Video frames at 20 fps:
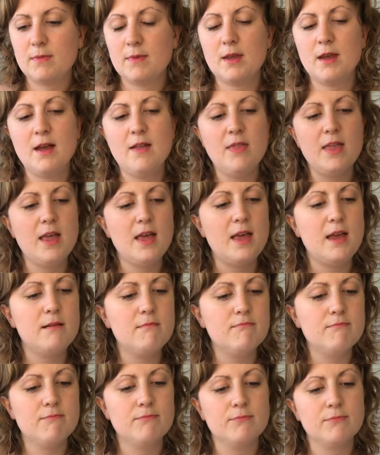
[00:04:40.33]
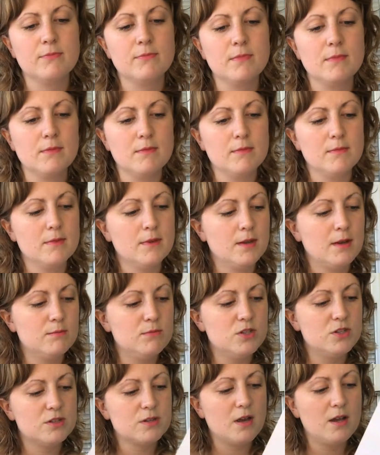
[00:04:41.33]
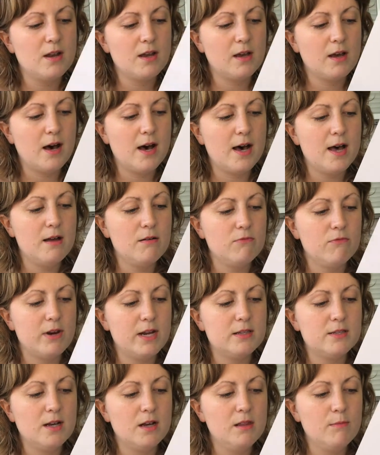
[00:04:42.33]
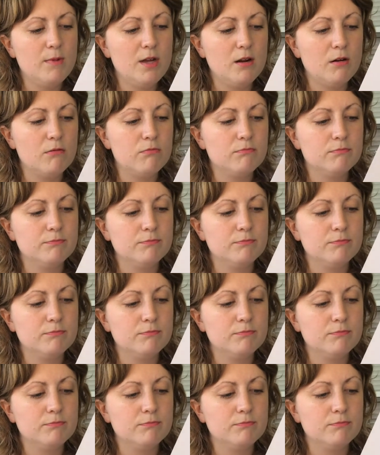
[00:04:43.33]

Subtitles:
And then I'm just going to cut right down the middle.